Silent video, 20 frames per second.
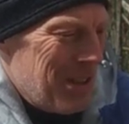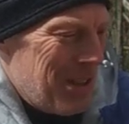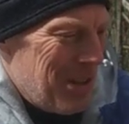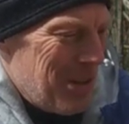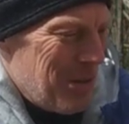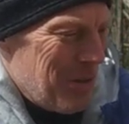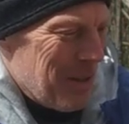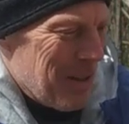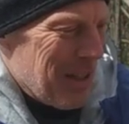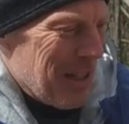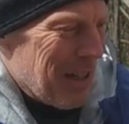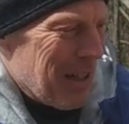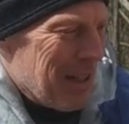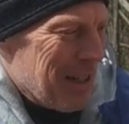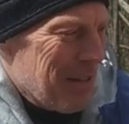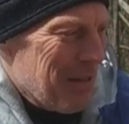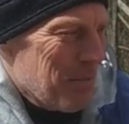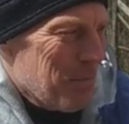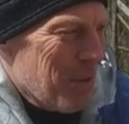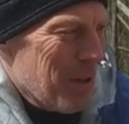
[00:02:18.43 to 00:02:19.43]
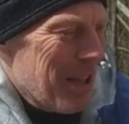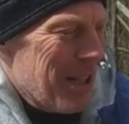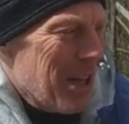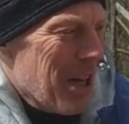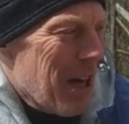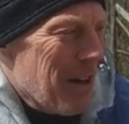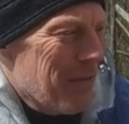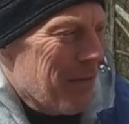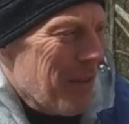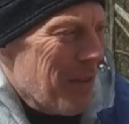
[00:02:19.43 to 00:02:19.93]
too bright
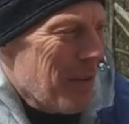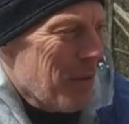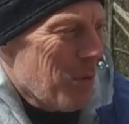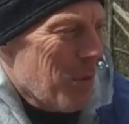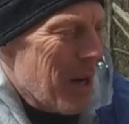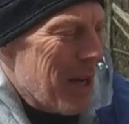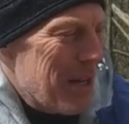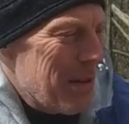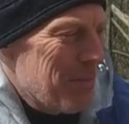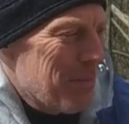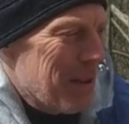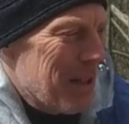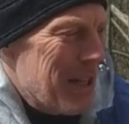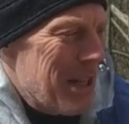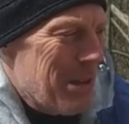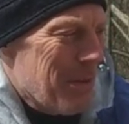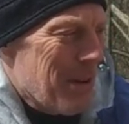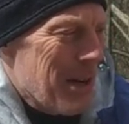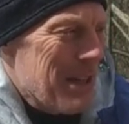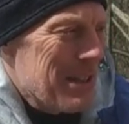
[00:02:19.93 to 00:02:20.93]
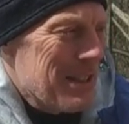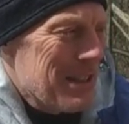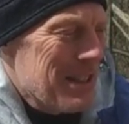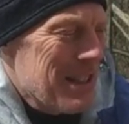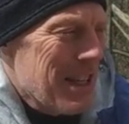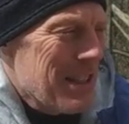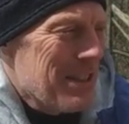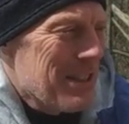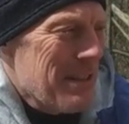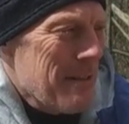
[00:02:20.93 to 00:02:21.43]
off of the white. But anyways, it
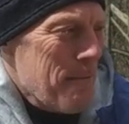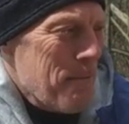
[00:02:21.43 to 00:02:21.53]
says